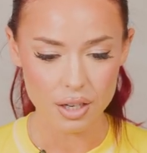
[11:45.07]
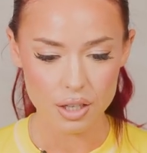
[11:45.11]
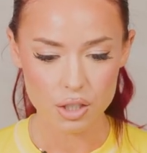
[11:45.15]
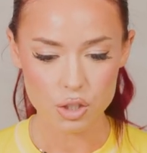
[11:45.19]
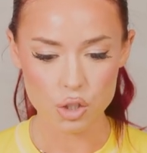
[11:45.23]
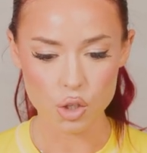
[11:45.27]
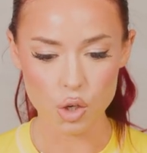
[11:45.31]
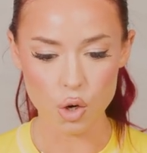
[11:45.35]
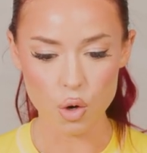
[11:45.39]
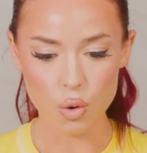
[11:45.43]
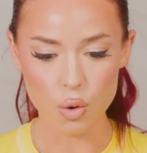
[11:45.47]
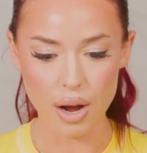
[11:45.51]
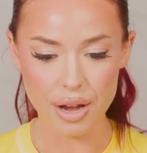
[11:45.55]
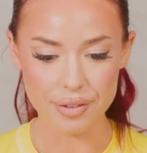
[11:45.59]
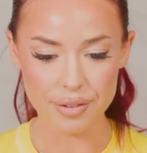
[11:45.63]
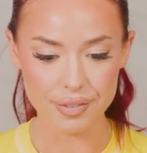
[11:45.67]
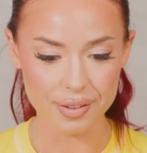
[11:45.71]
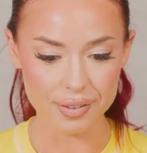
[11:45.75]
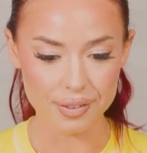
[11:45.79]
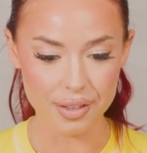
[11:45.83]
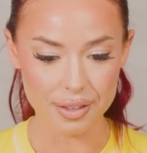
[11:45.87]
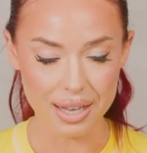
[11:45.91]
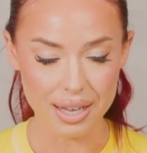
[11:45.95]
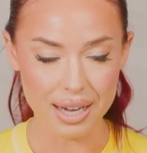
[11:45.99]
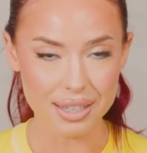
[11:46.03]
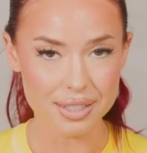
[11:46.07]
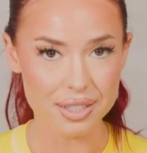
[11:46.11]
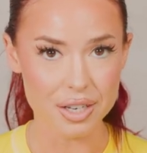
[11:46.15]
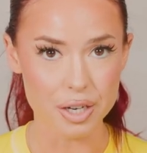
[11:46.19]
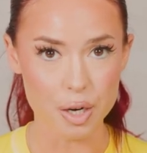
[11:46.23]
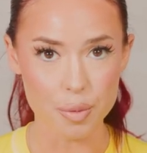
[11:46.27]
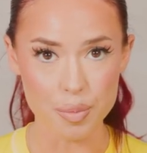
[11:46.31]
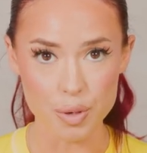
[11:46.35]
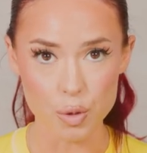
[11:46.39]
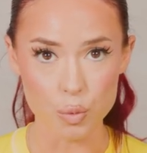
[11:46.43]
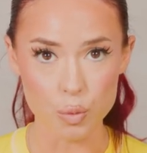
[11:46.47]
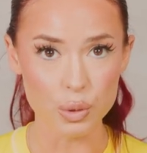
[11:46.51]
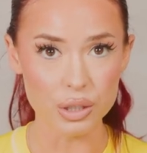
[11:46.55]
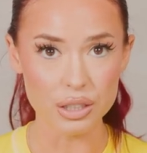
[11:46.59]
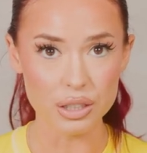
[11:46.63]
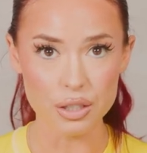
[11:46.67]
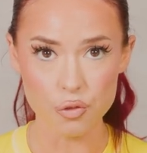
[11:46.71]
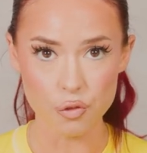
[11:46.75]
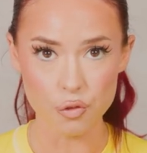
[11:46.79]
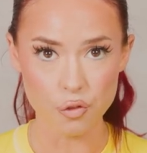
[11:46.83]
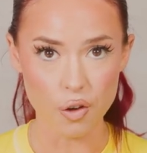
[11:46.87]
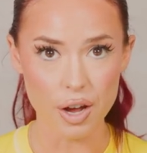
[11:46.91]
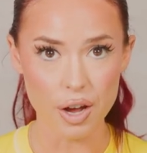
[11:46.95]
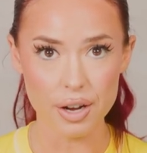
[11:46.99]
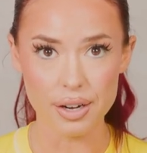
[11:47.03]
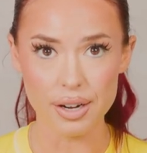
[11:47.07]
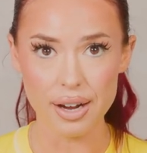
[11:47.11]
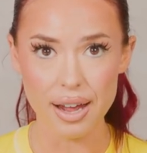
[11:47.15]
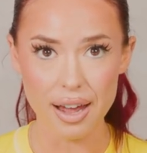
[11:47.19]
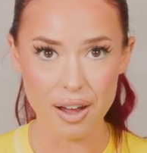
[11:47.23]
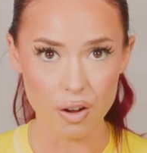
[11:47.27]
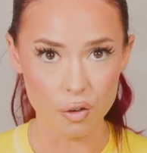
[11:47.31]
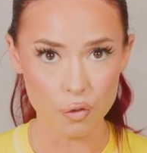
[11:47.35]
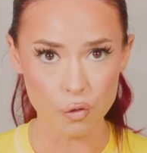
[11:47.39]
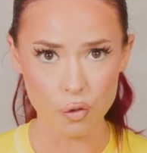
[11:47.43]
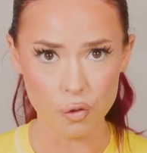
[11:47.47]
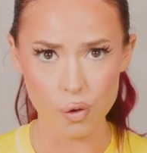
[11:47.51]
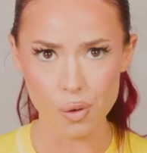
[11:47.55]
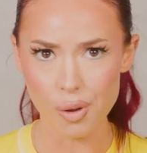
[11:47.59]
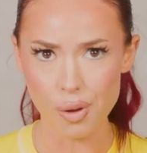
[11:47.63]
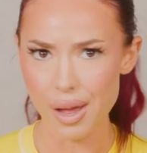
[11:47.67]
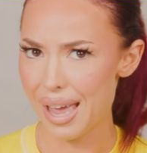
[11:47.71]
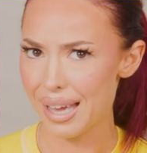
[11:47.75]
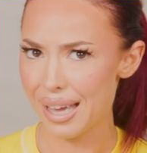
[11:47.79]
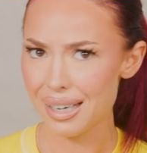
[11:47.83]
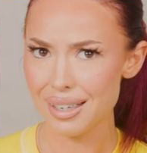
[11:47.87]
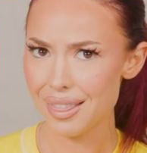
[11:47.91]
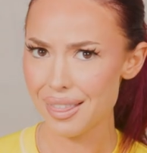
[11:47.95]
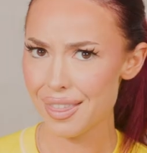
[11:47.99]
So I think that that's going to be really fun, helpful, and